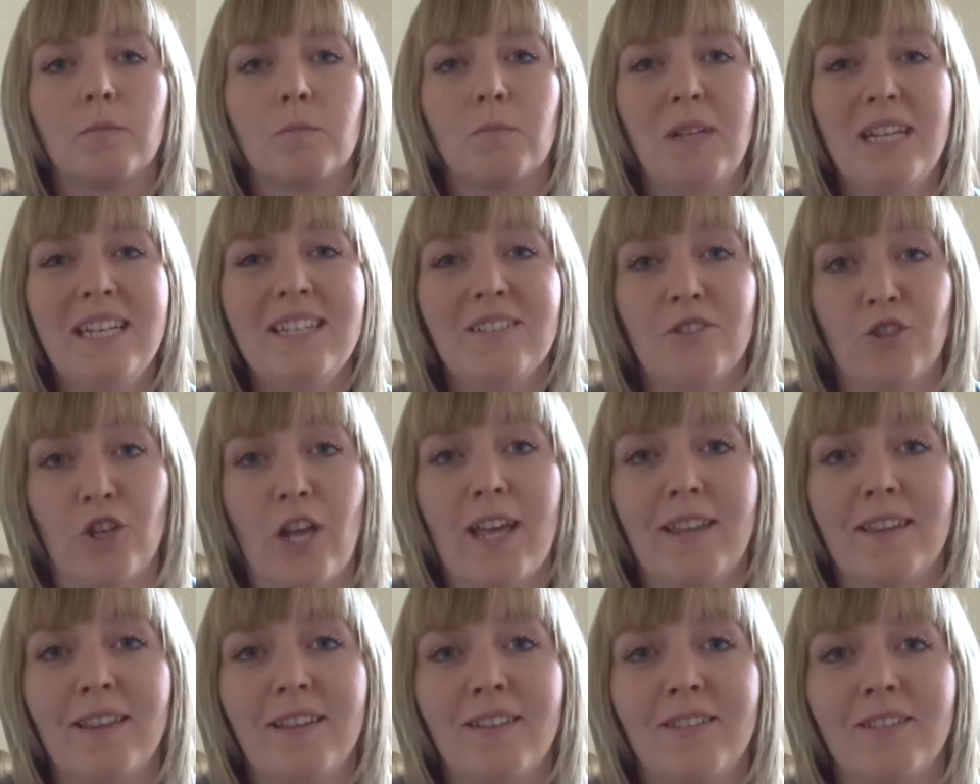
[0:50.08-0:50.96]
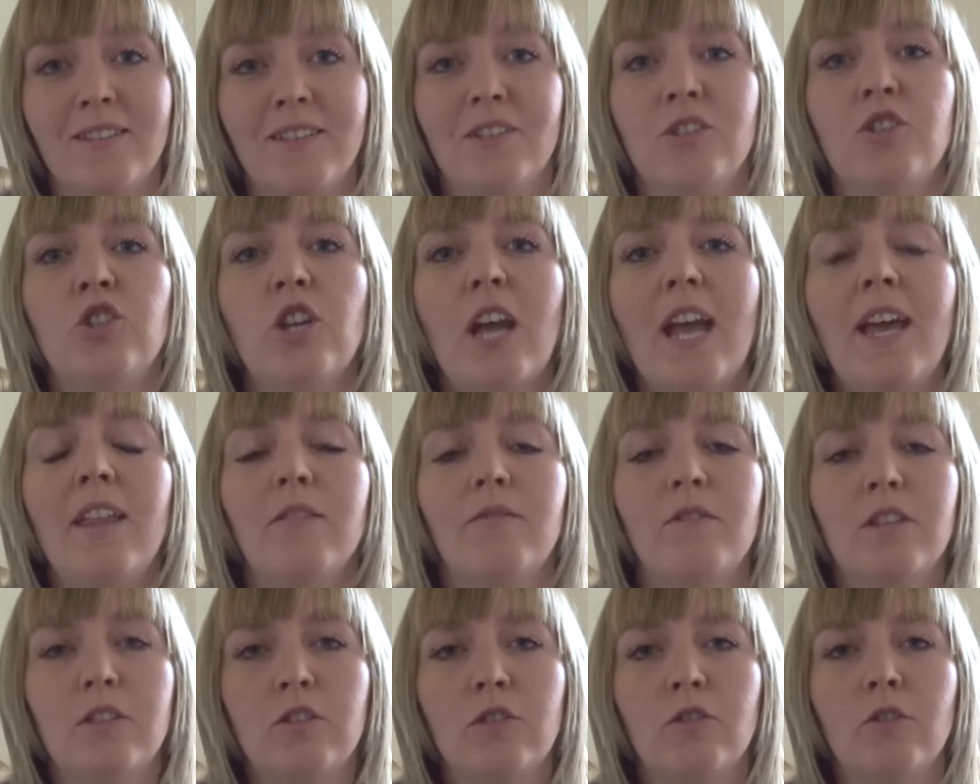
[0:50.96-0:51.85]
please share this.
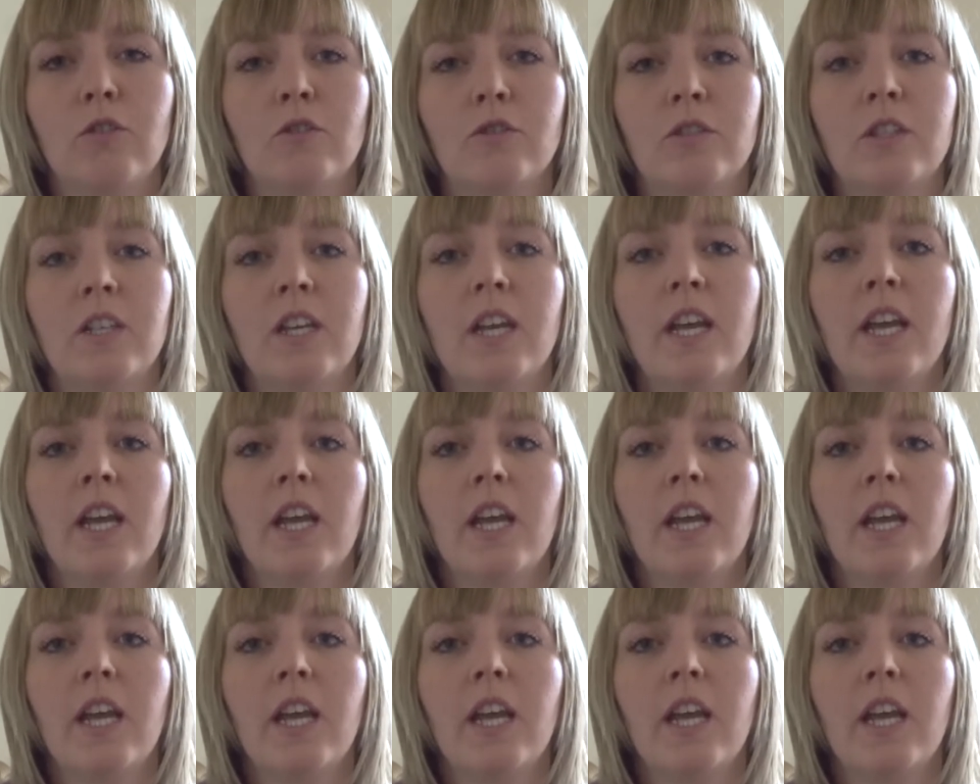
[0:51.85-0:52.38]
Share the videos.